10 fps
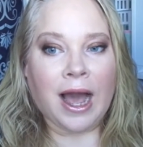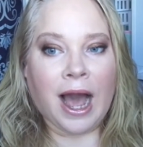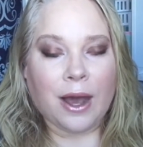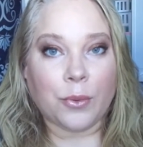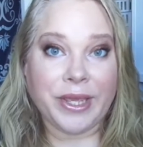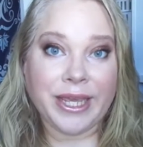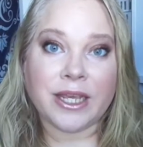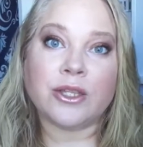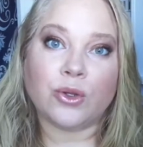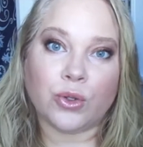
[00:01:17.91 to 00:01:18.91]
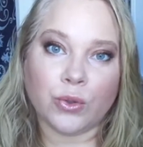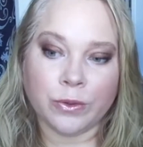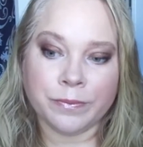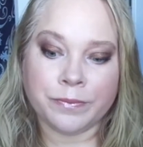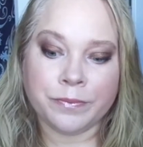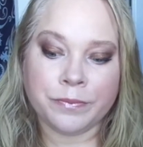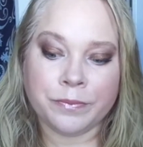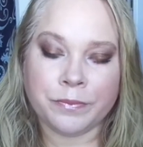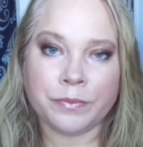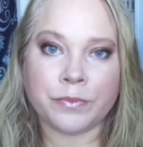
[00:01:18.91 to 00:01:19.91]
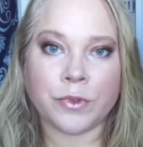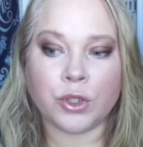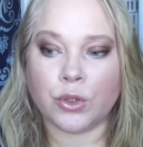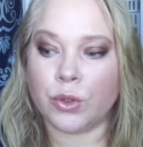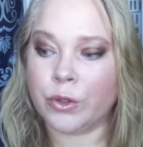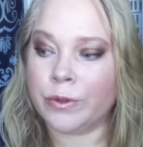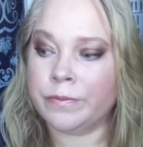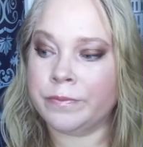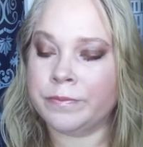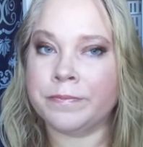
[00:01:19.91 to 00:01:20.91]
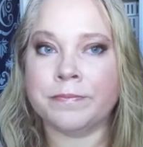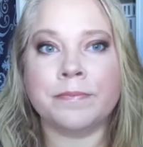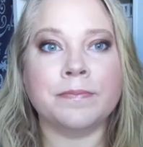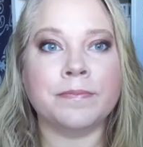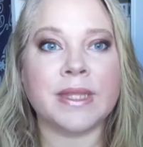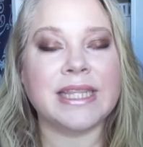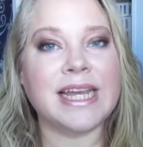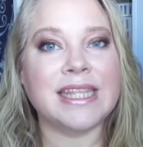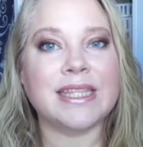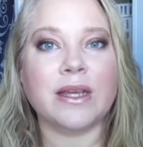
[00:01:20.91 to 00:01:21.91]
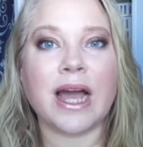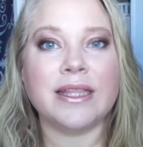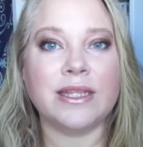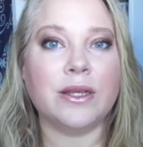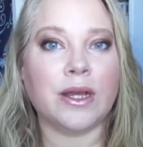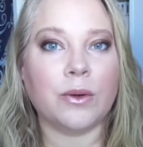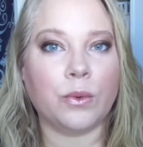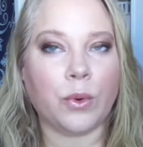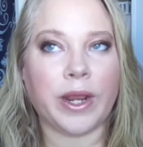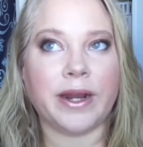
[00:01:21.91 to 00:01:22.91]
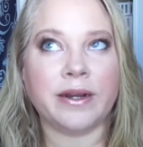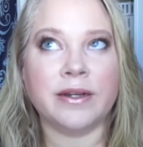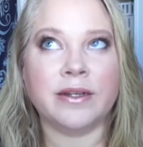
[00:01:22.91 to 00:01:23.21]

a week to do. So, and then I did it where